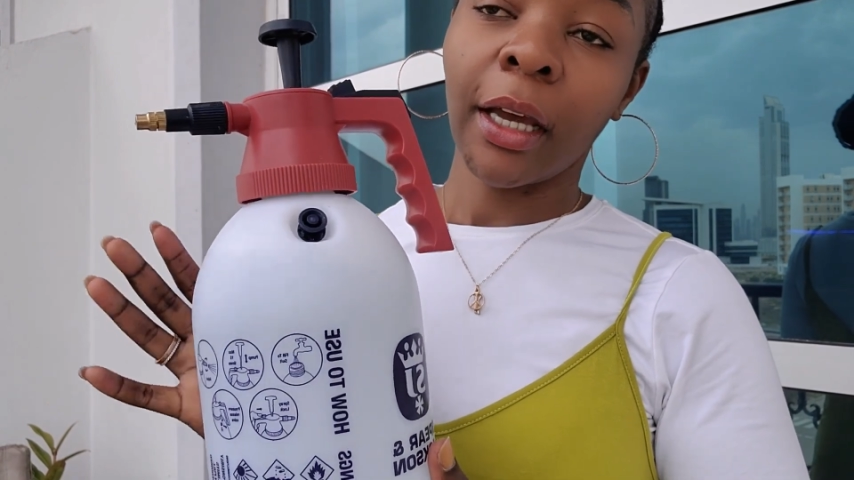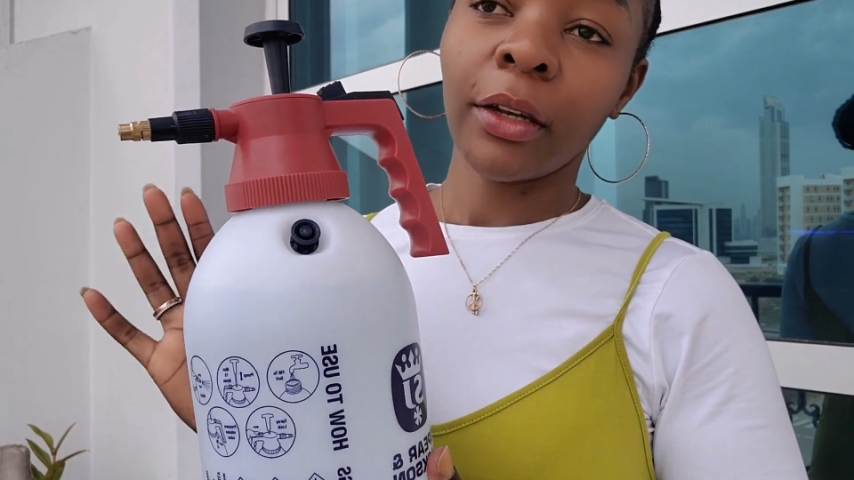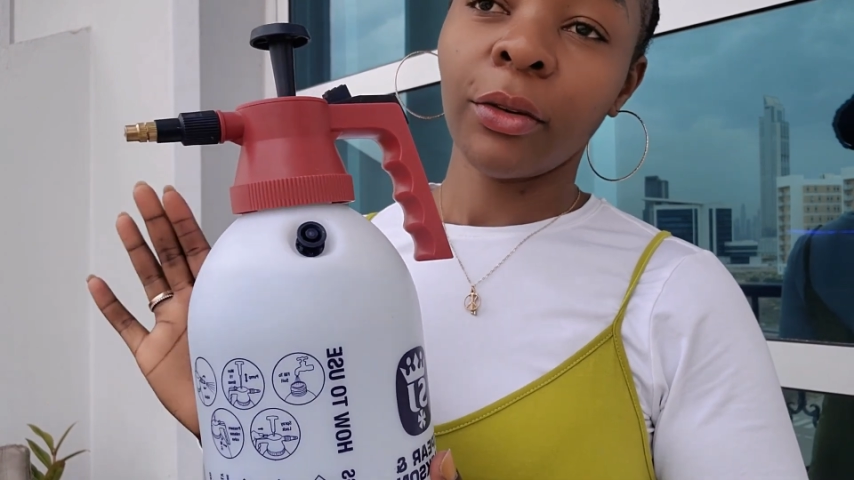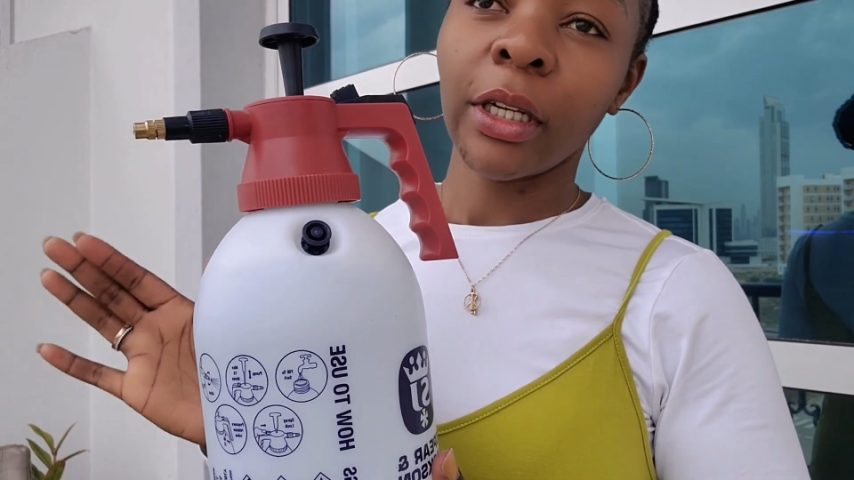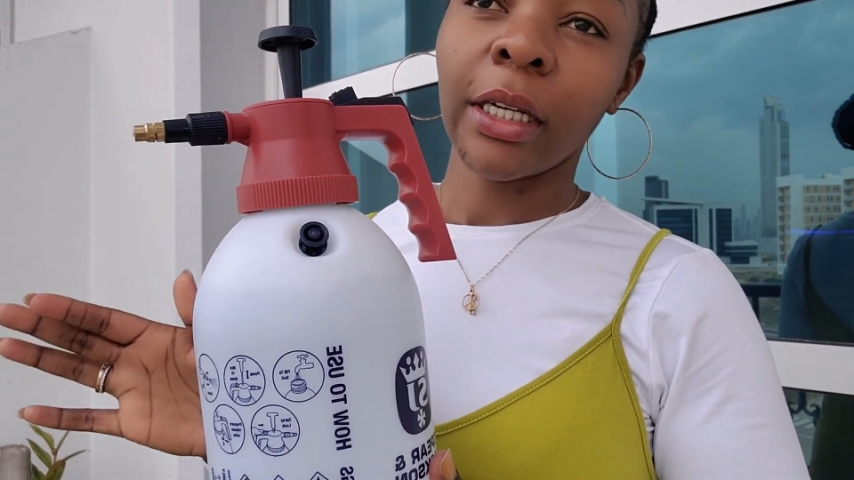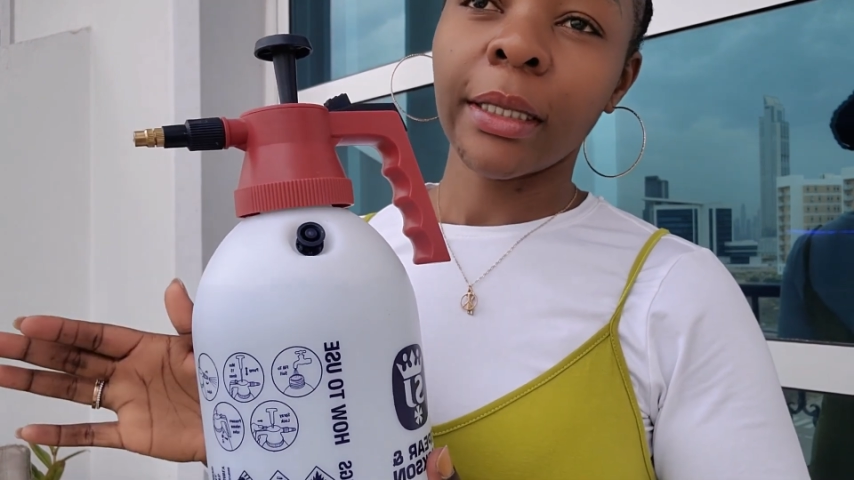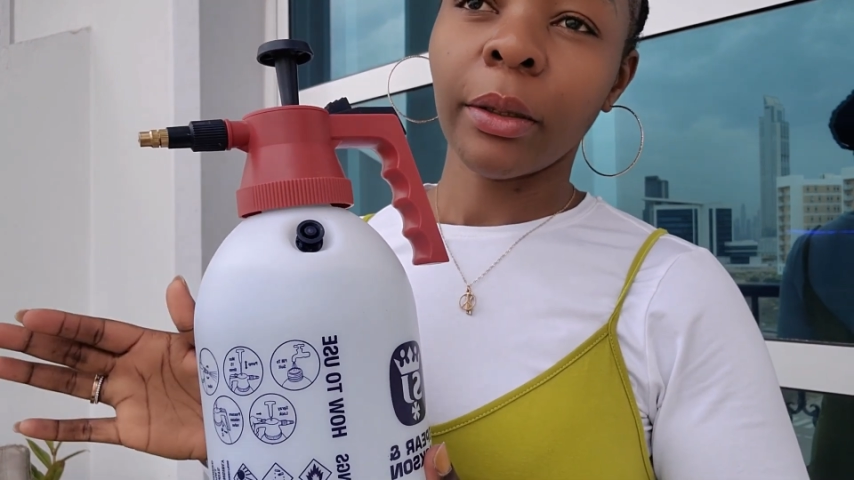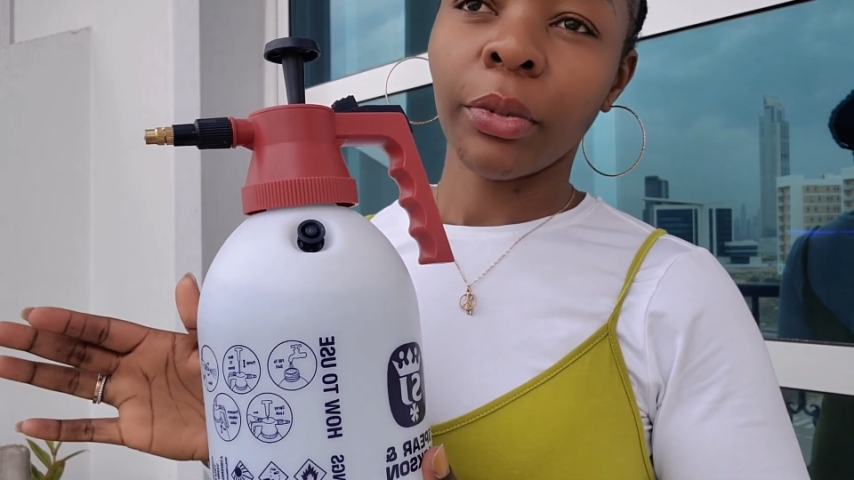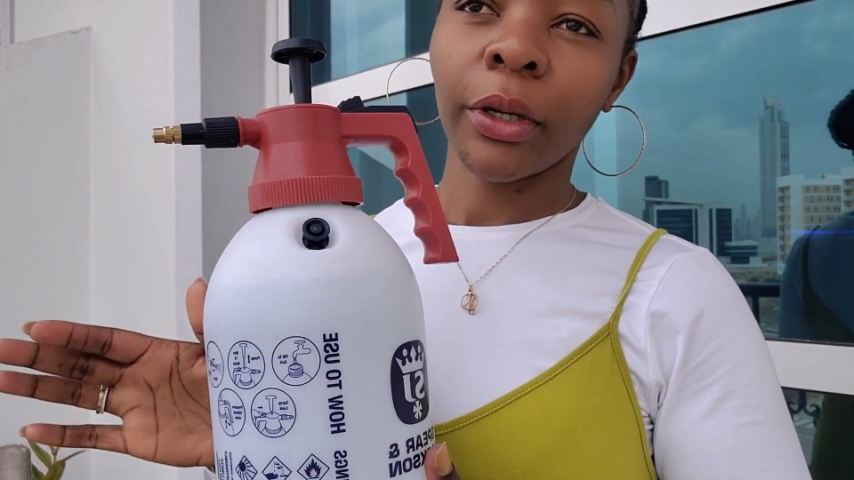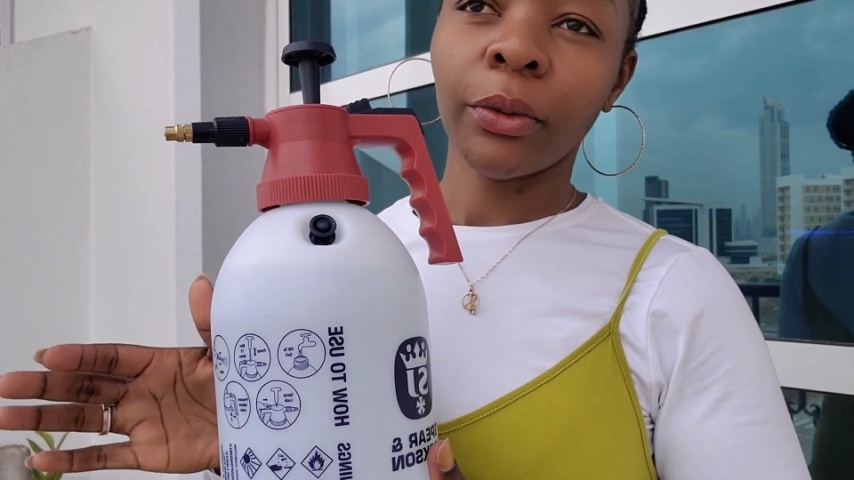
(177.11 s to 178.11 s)
I don't need a
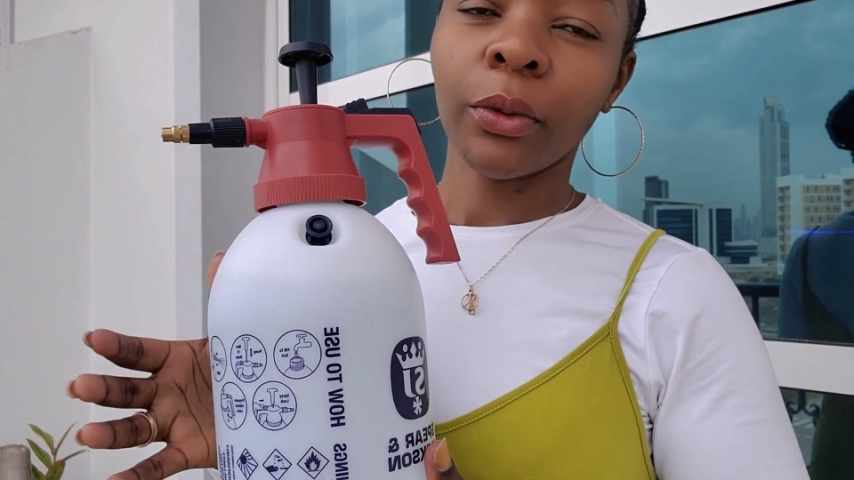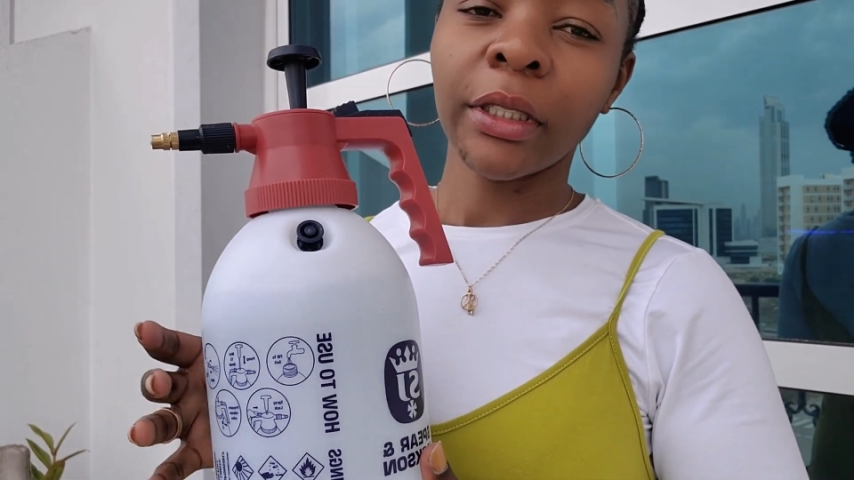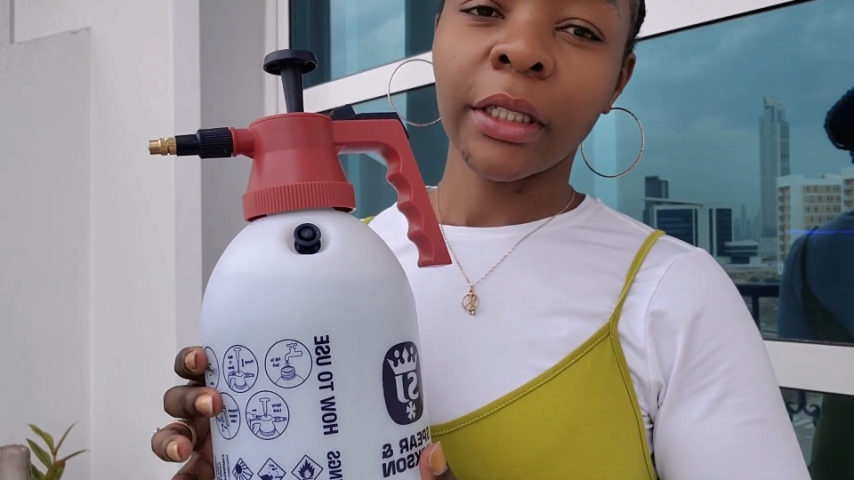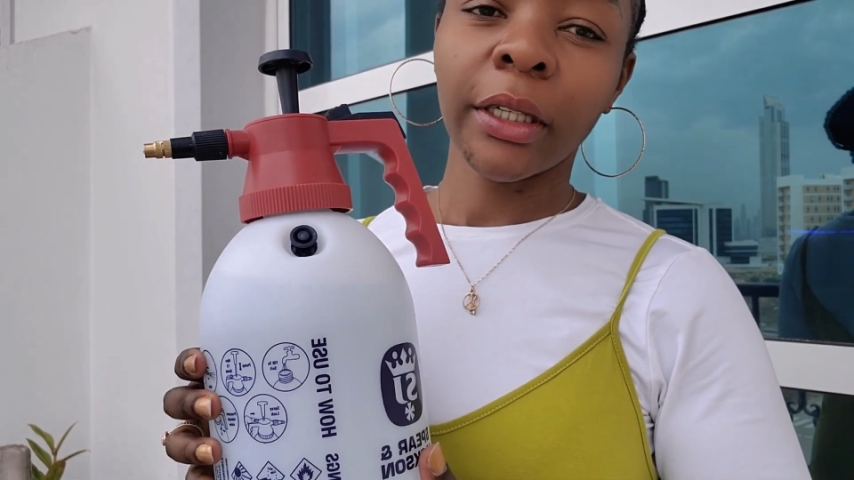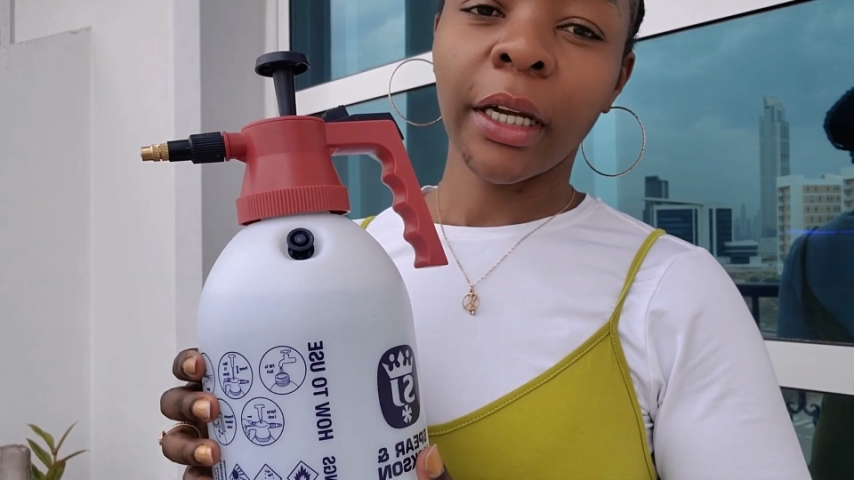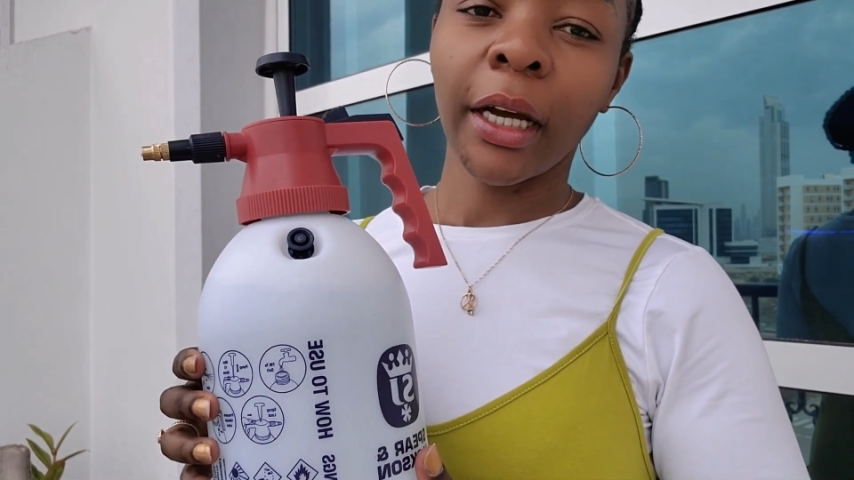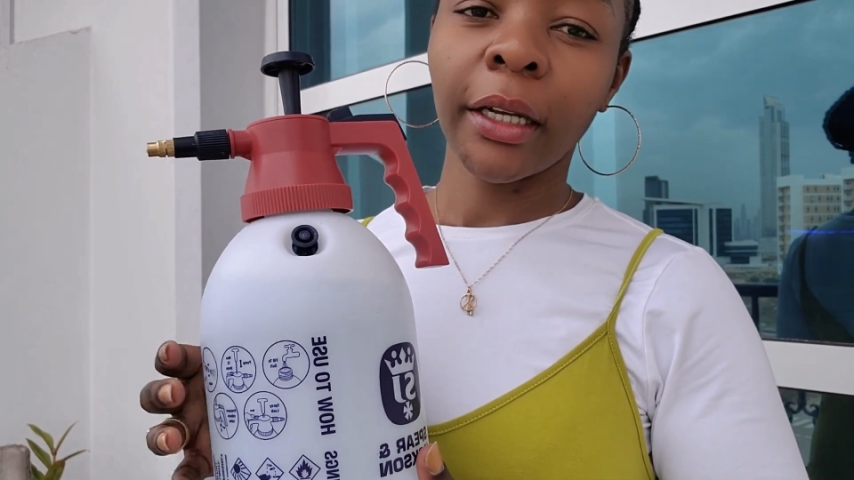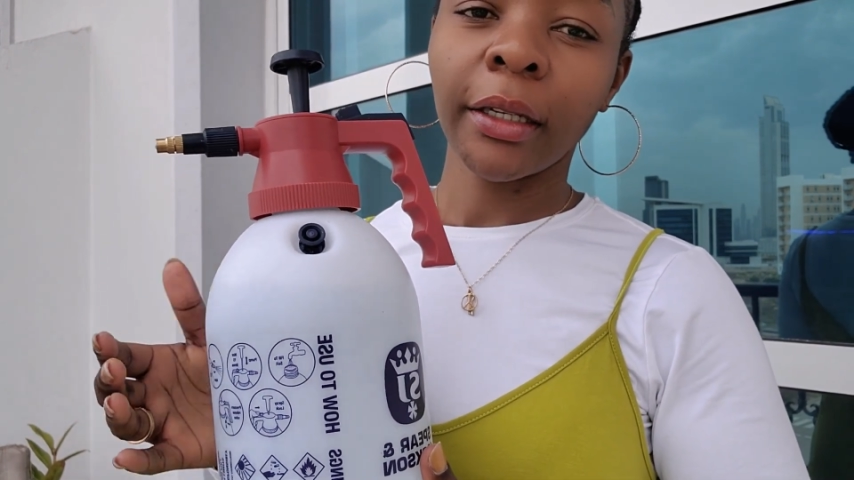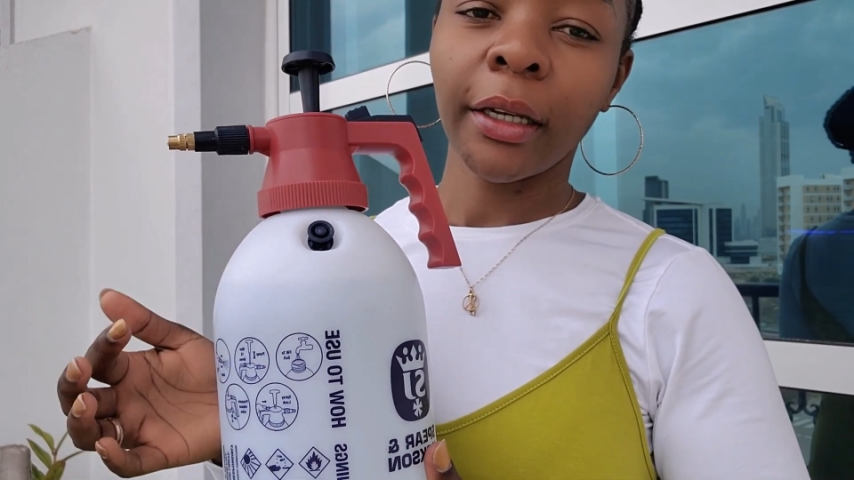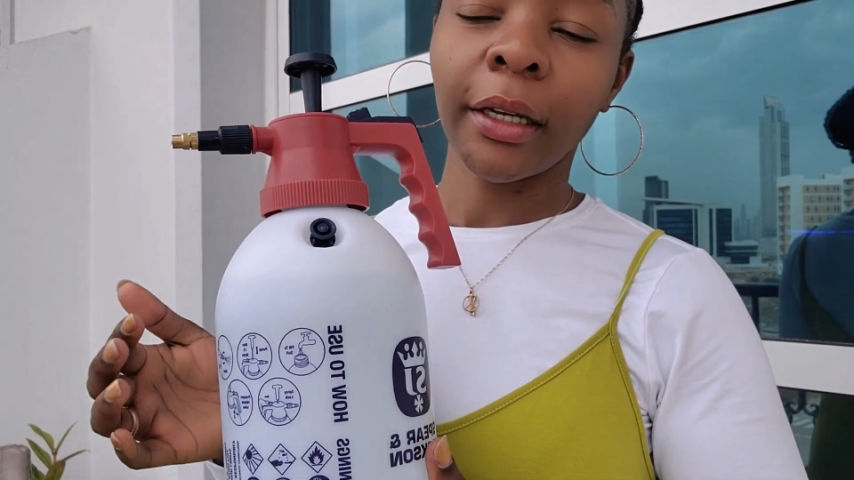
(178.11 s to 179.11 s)
separate watering can.